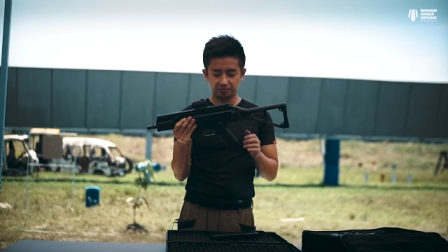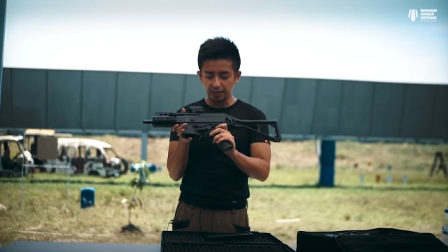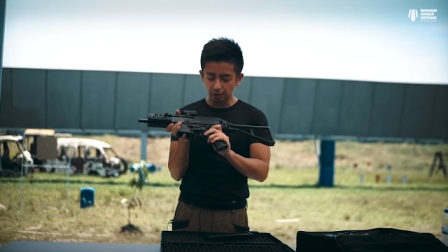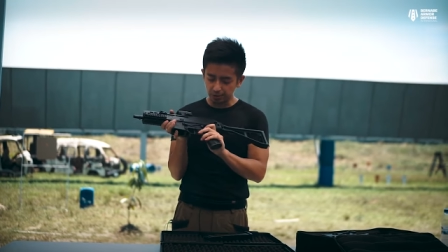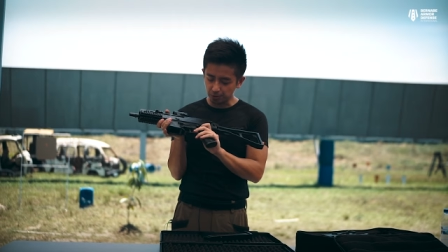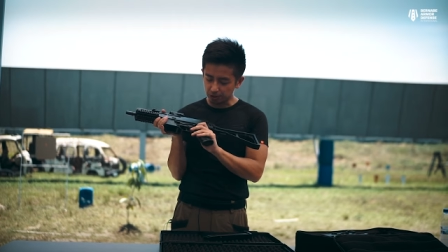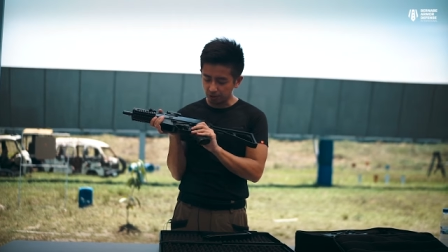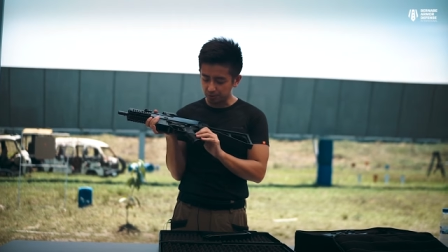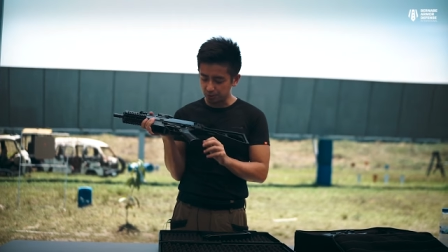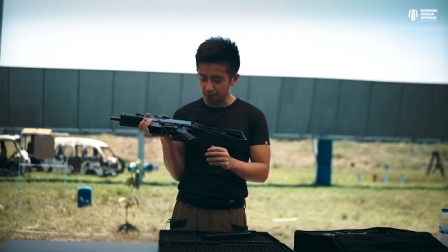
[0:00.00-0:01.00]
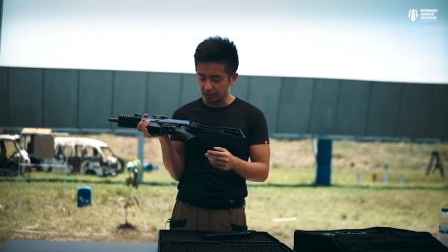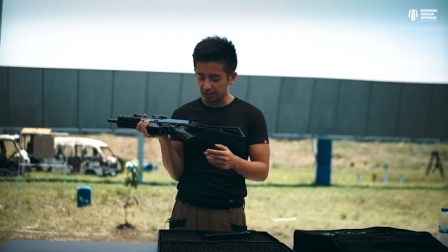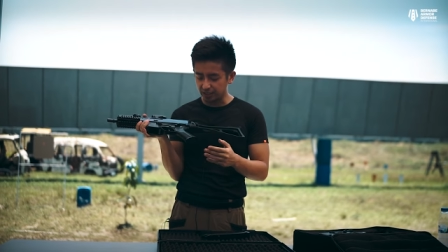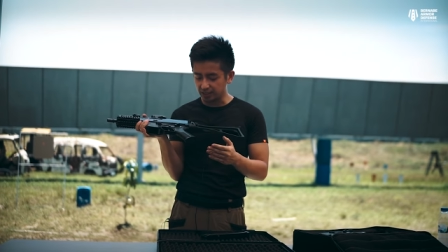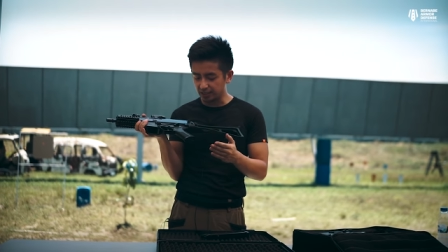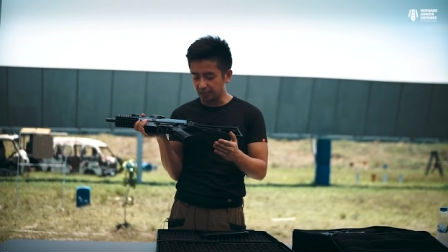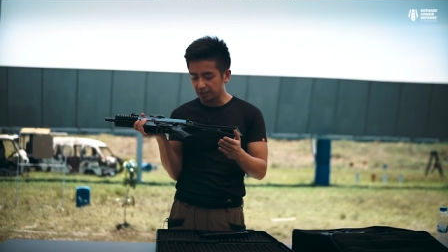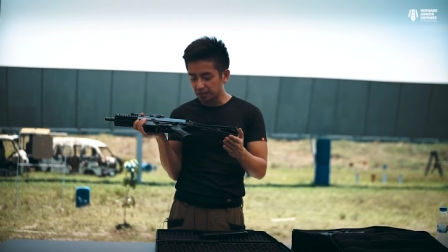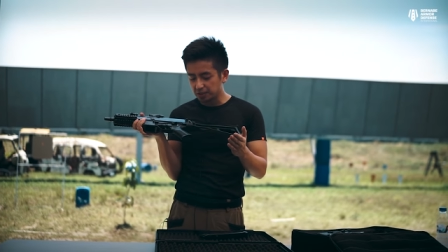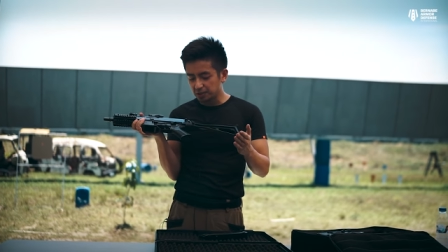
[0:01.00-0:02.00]
It also comes with the
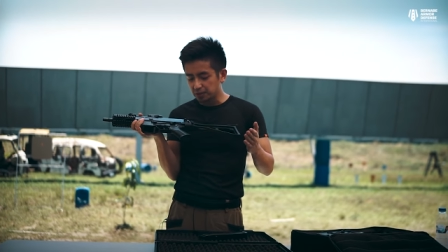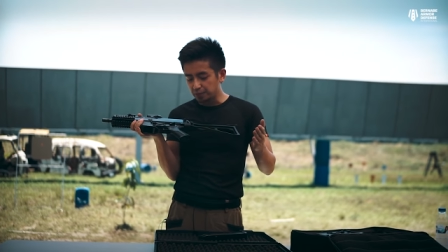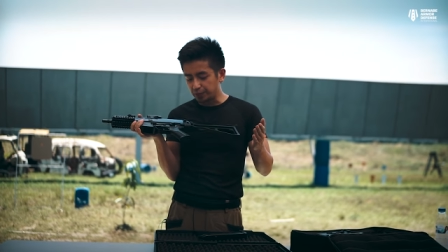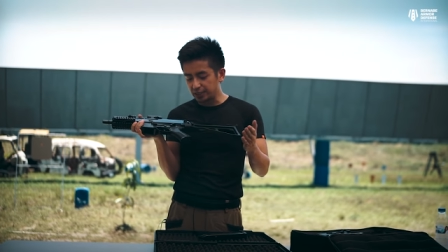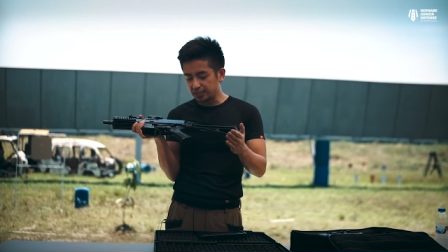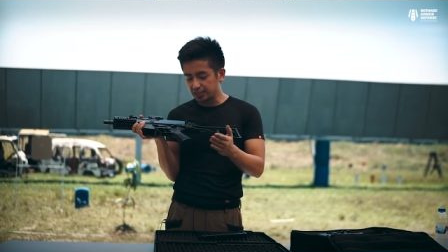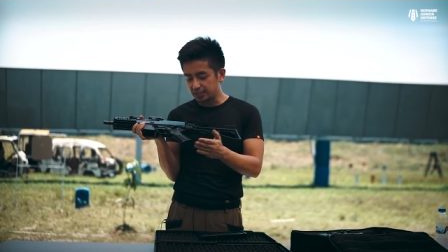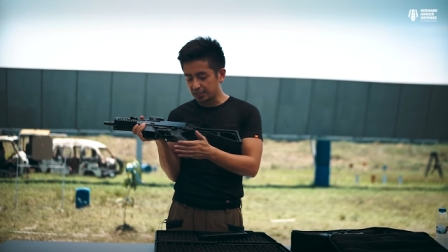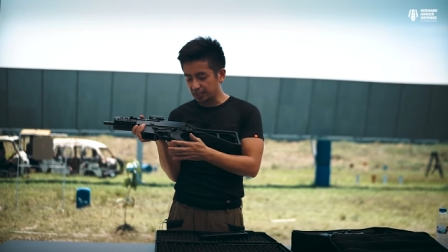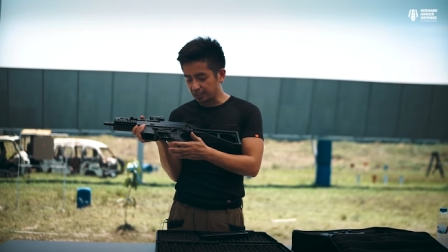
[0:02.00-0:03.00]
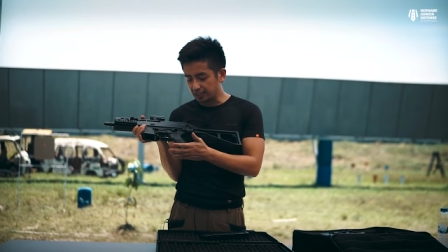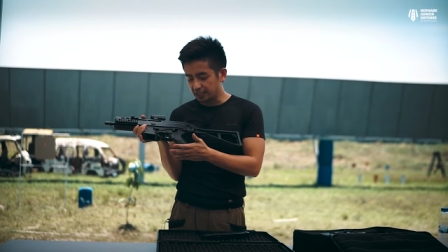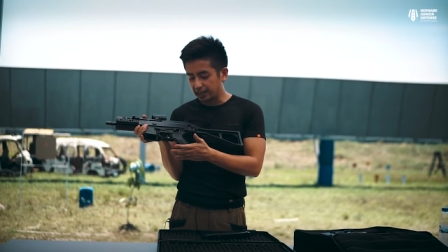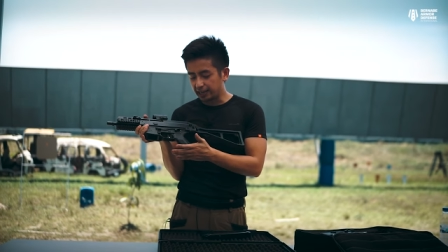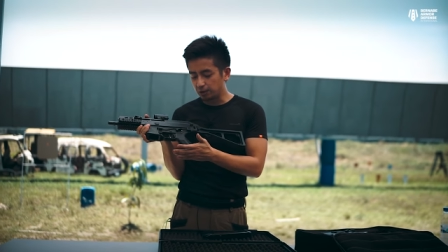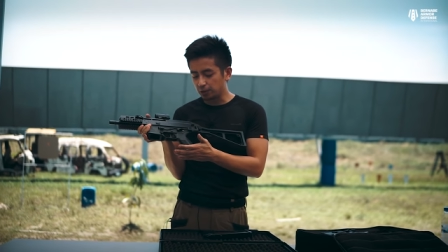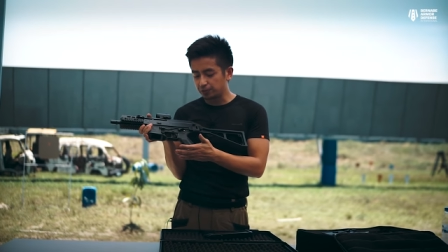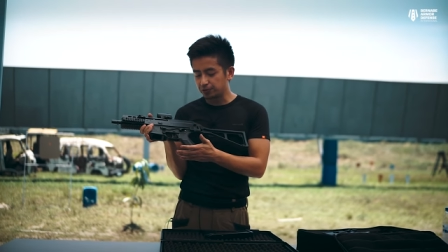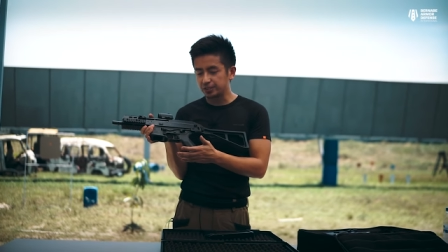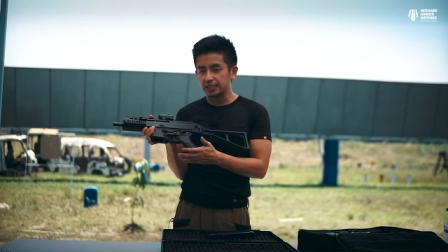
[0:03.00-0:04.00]
B and T A R
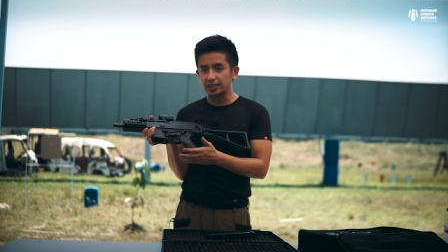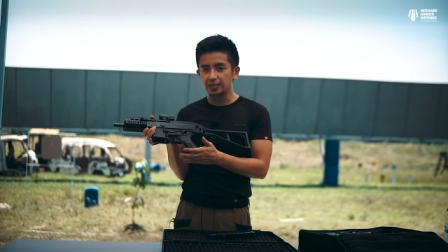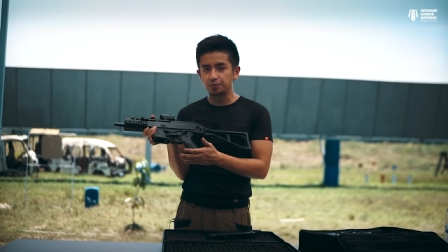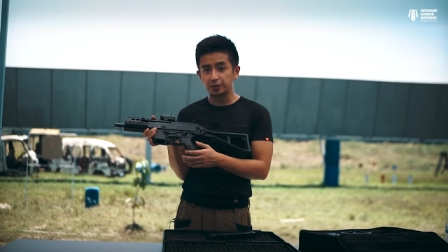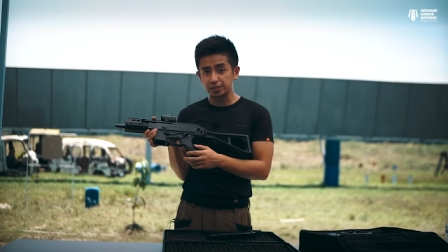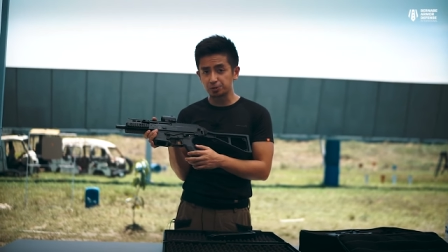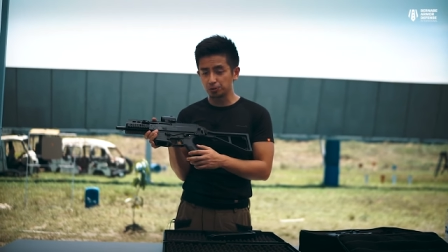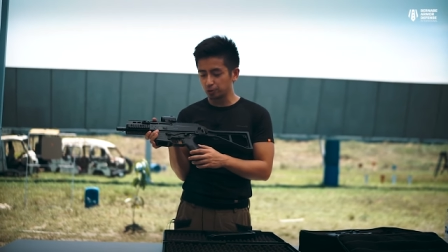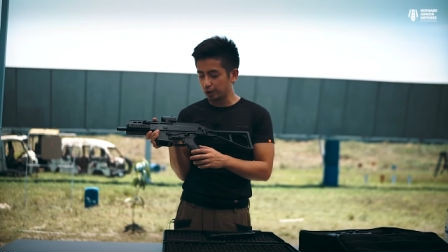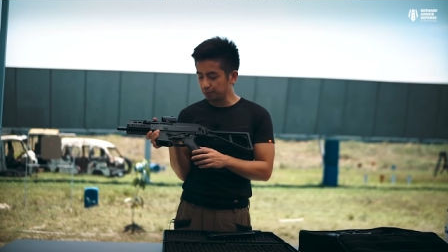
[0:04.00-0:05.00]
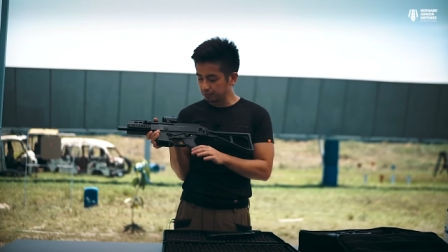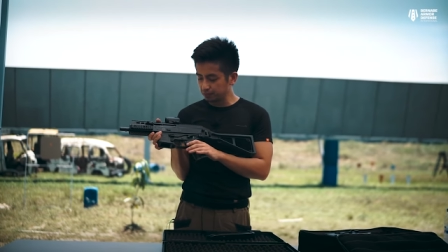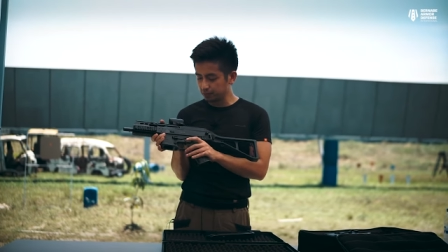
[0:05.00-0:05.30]
fifteen pistol grip.